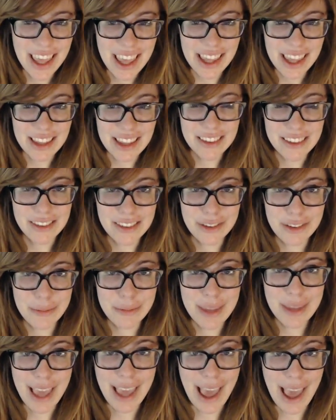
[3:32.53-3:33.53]
is to
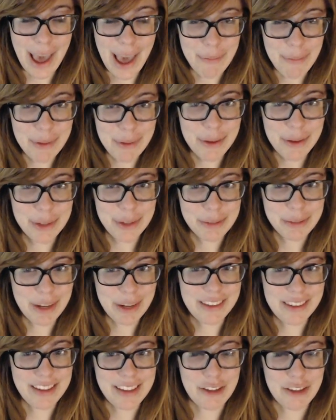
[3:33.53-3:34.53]
be happy with
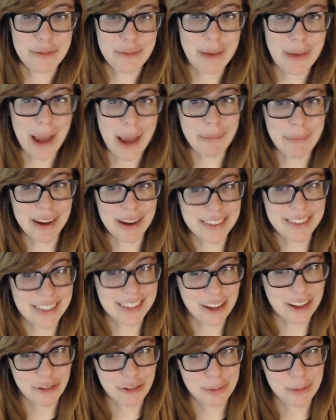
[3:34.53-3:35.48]
myself by myself,